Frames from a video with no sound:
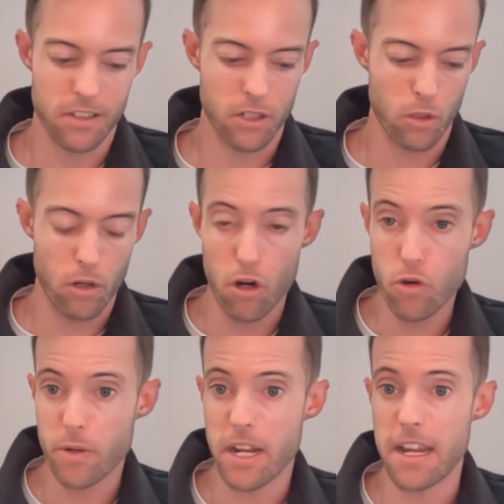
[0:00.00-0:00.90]
So
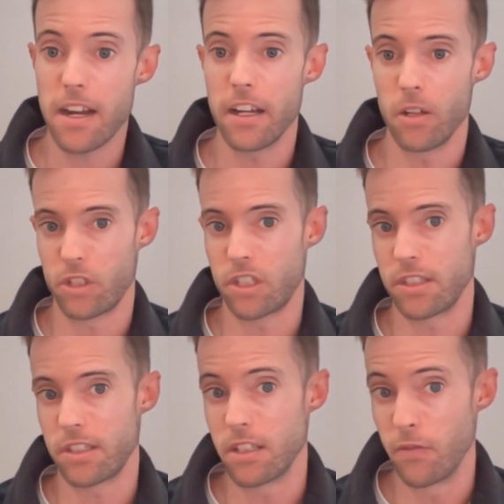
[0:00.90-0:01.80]
OpenAI, which is
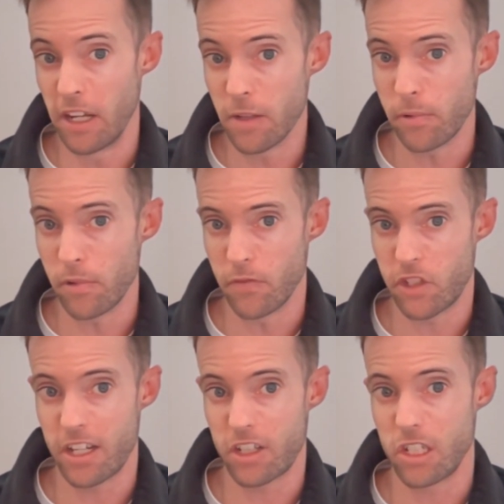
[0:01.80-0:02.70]
the developer of
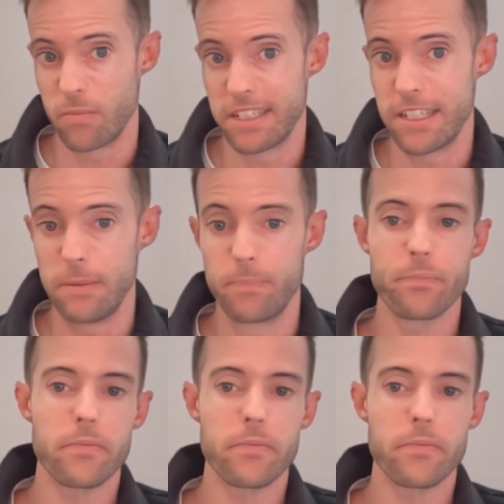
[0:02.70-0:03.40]
ChatGPT,